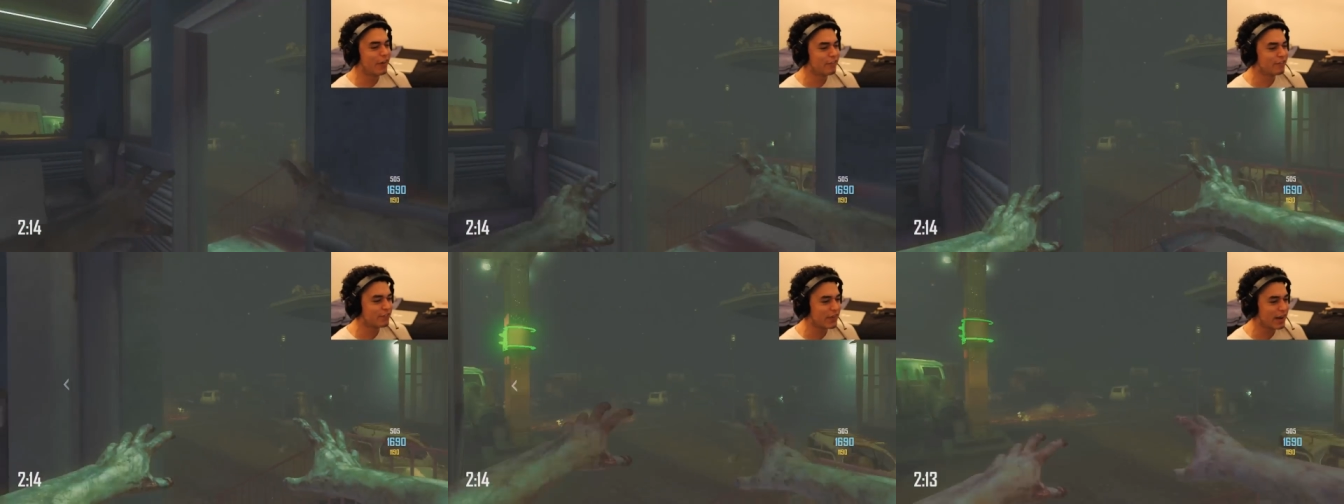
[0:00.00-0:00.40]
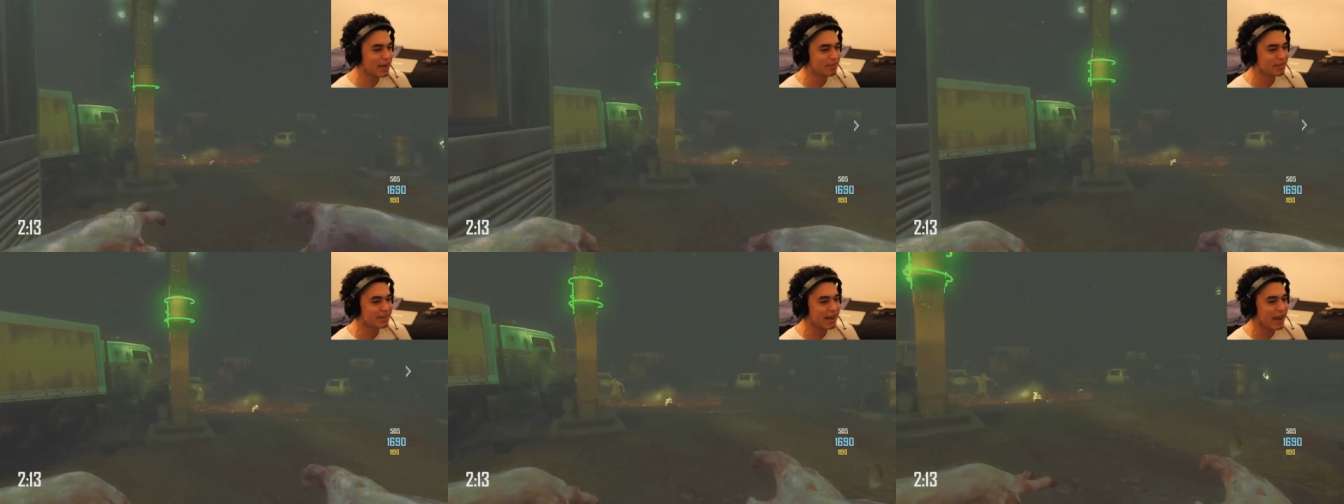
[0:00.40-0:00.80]
For
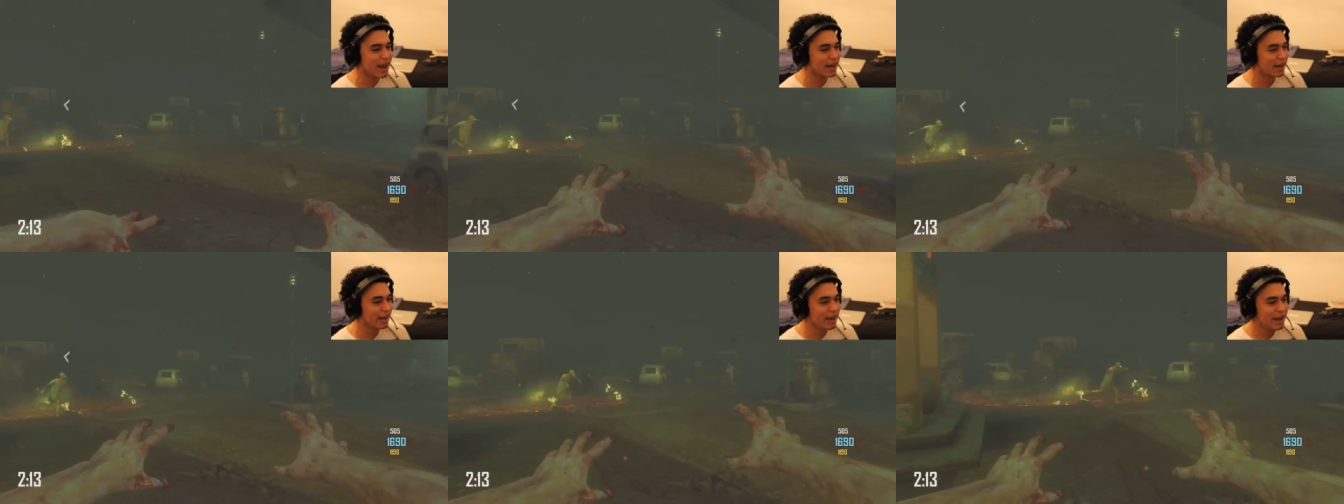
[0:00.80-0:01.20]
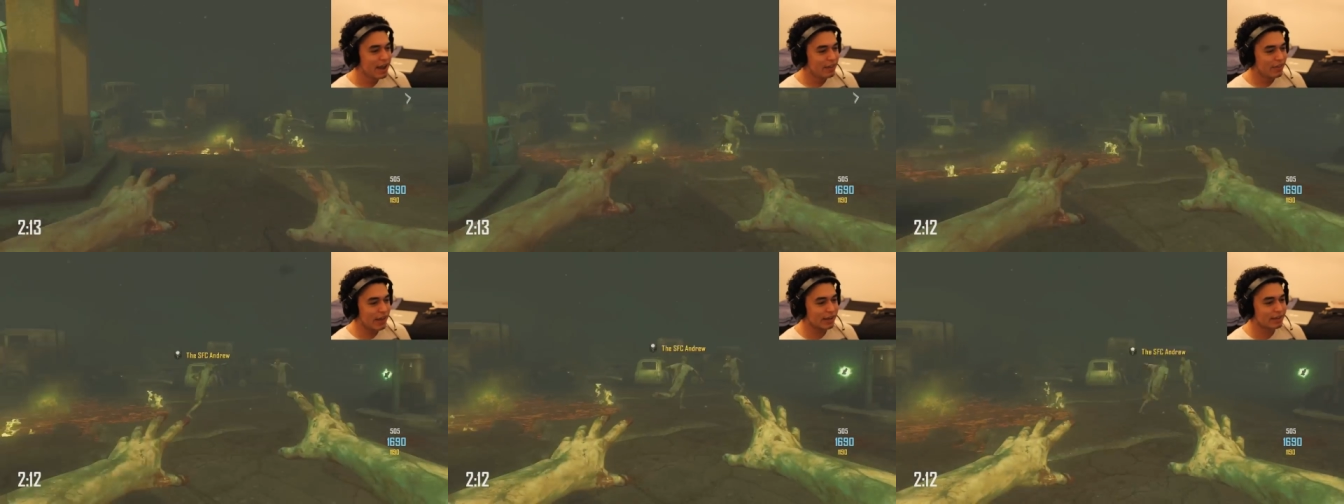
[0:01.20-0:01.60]
flip's sake!
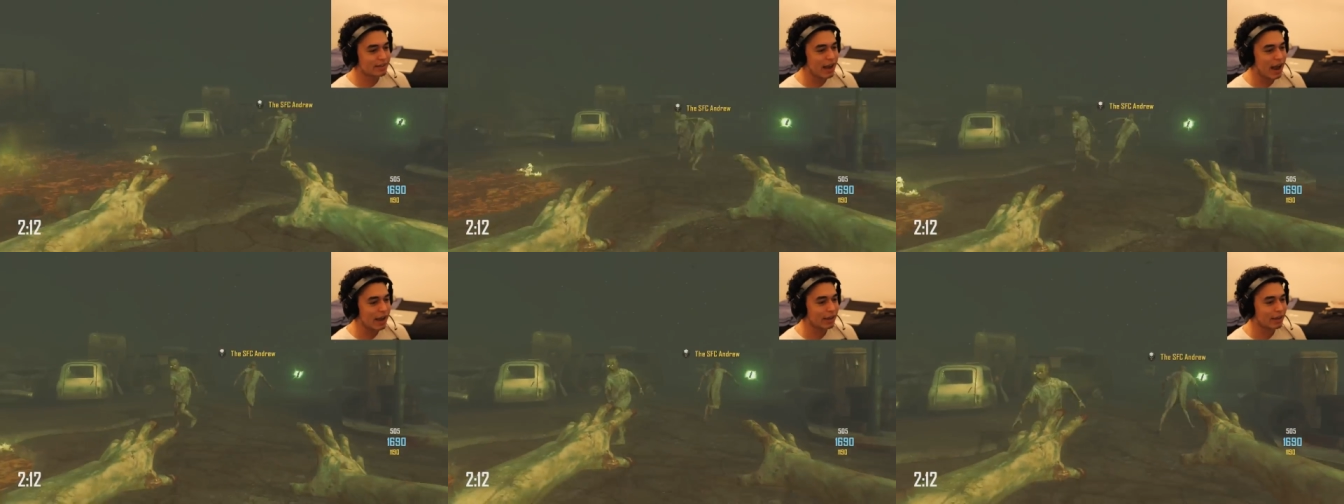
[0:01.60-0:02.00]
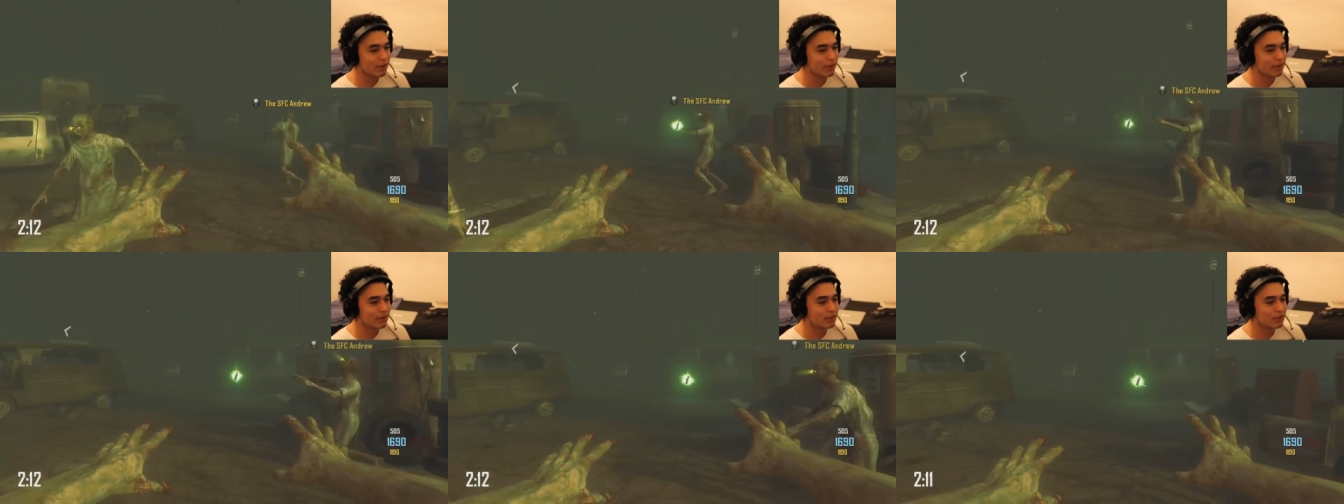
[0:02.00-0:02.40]
They attack
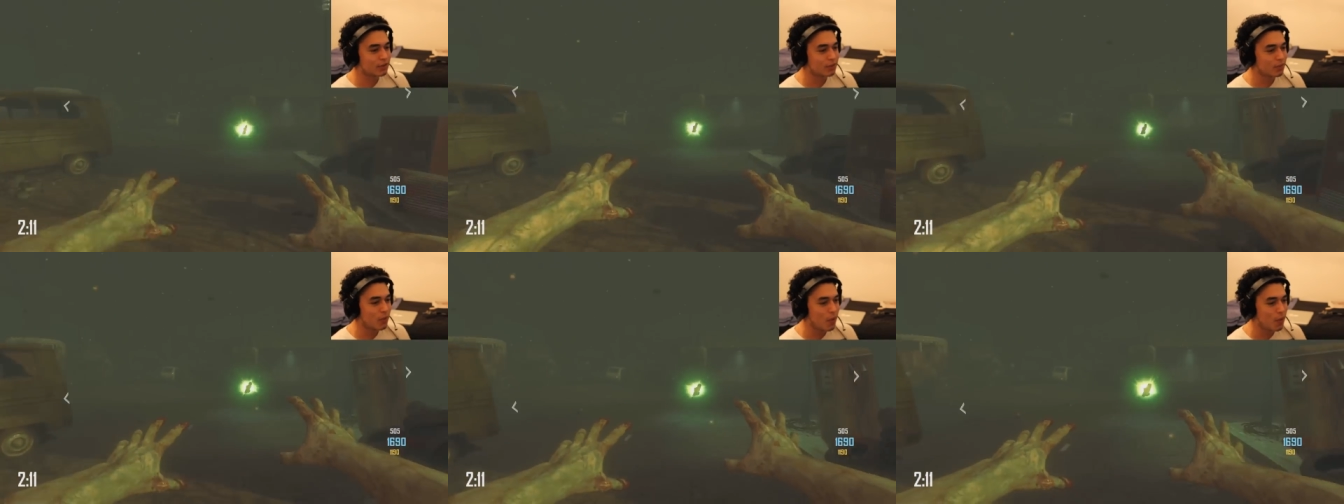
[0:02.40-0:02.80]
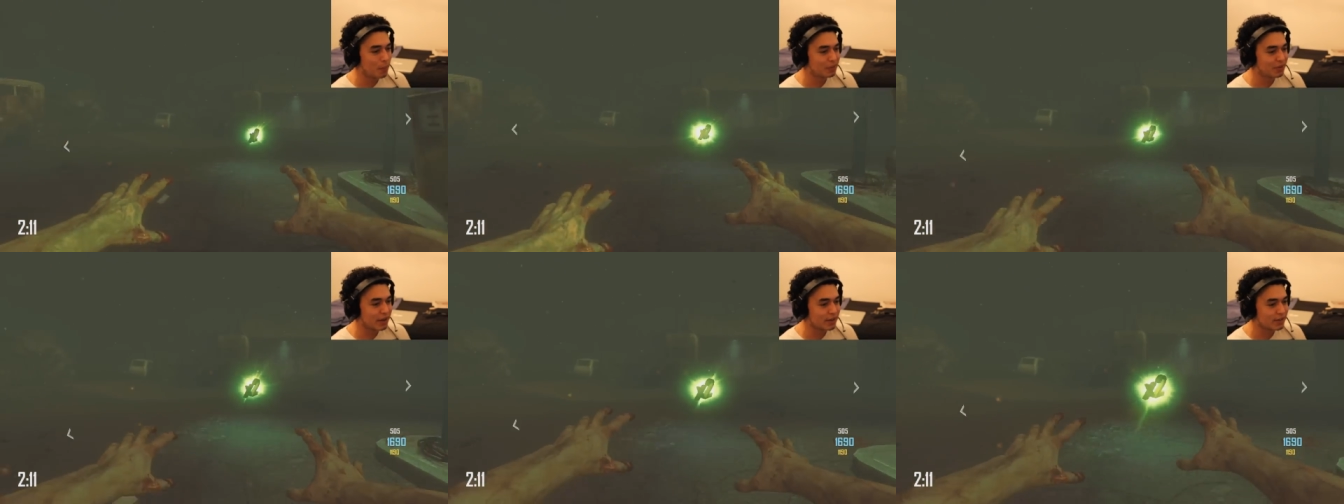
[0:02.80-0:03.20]
you in
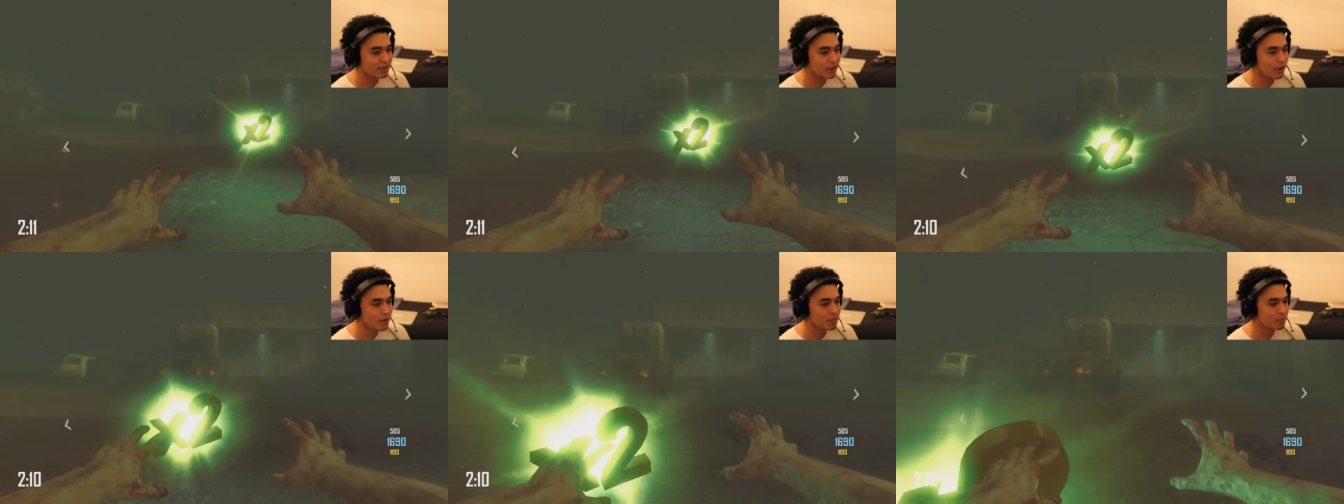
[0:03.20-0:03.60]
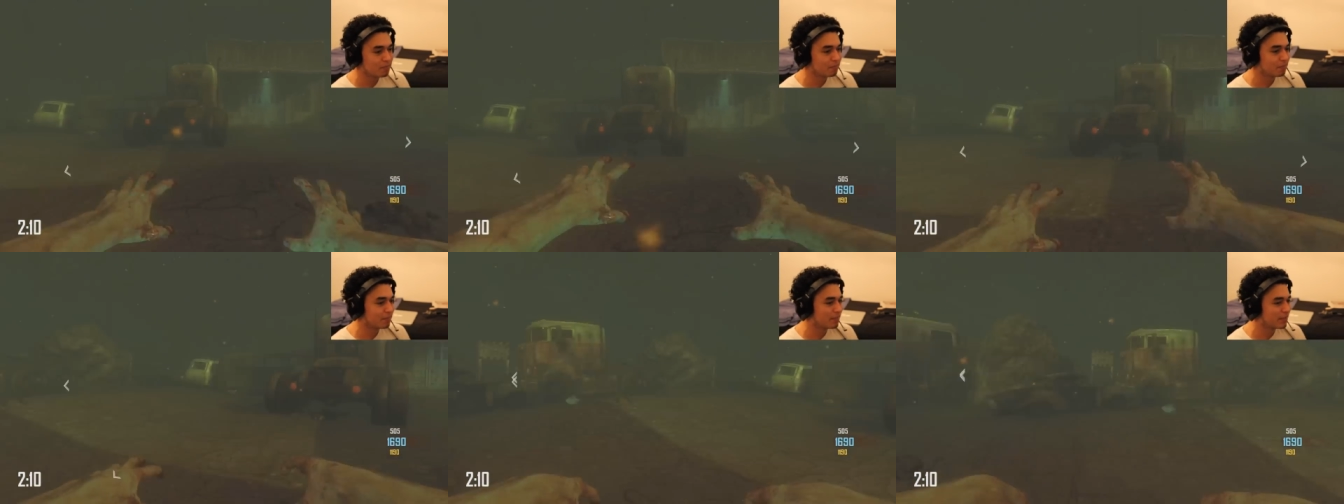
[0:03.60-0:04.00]
swarms. They're so
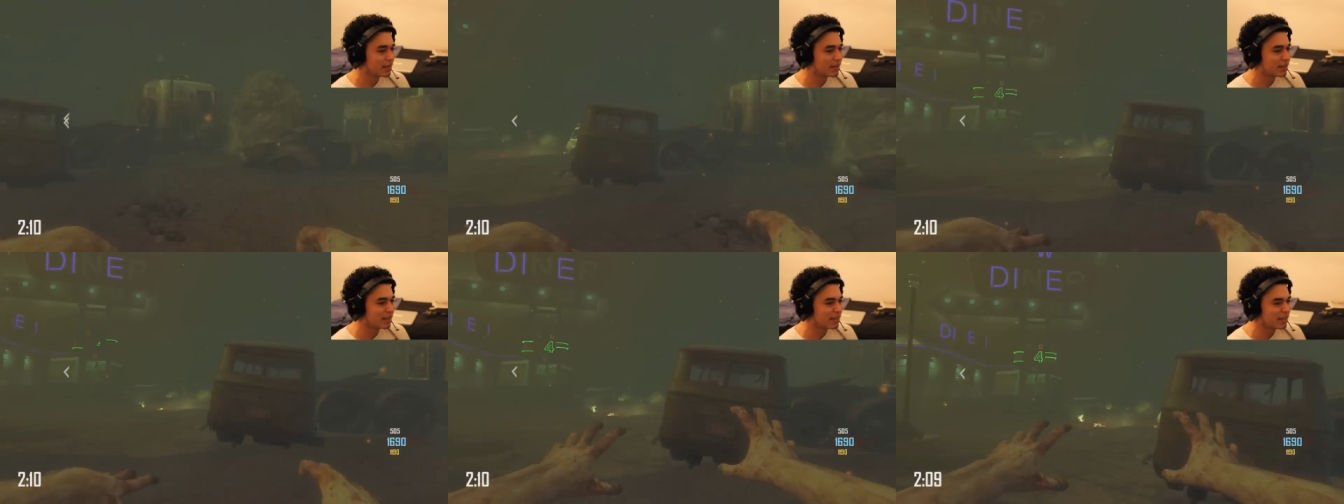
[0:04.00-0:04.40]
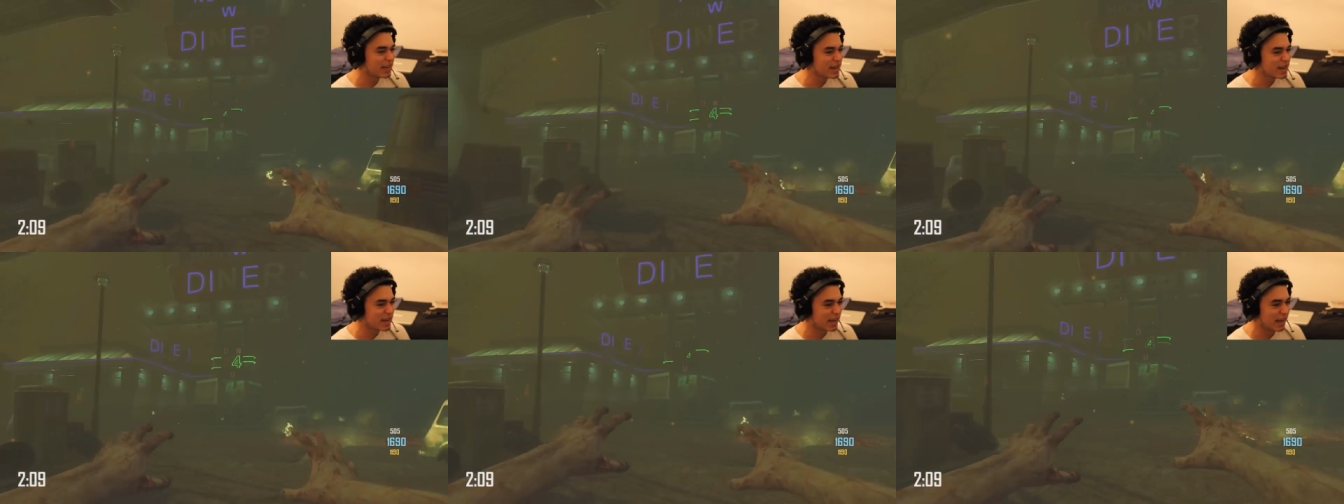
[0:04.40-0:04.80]

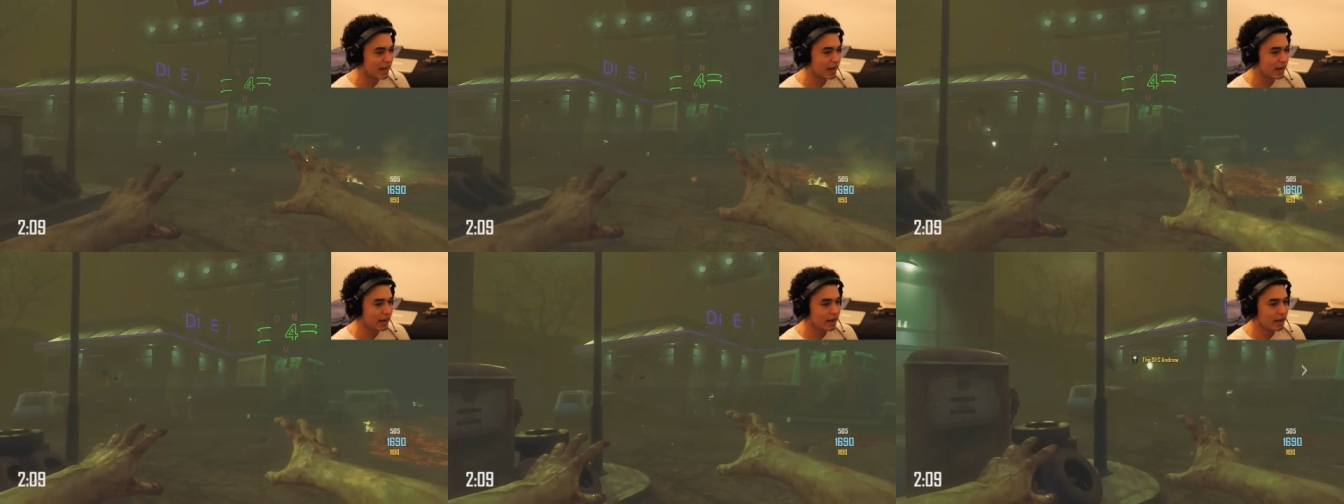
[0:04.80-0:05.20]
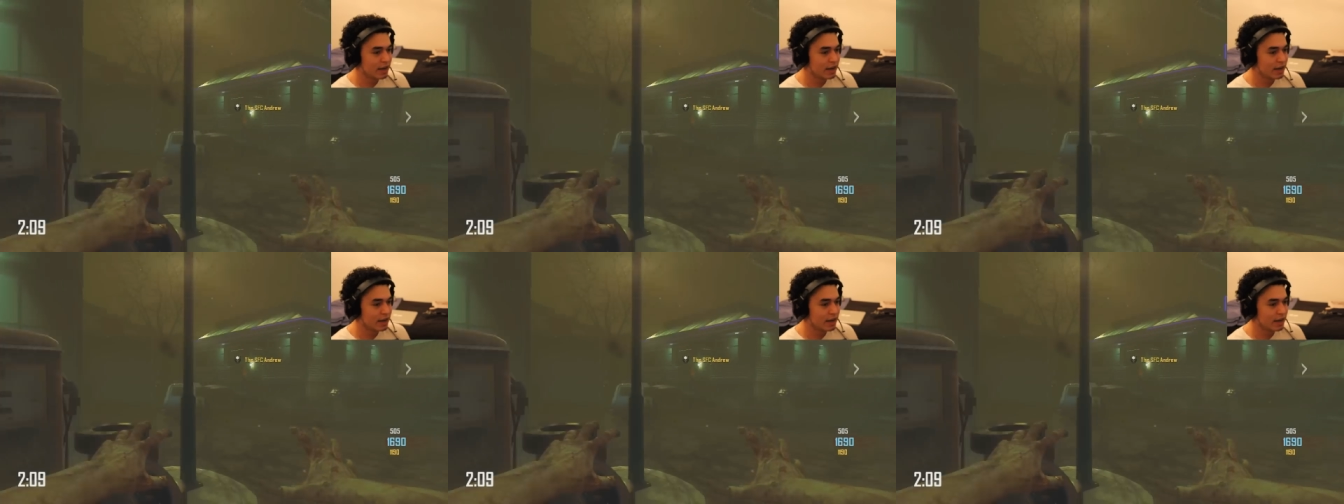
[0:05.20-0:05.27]
sneaky.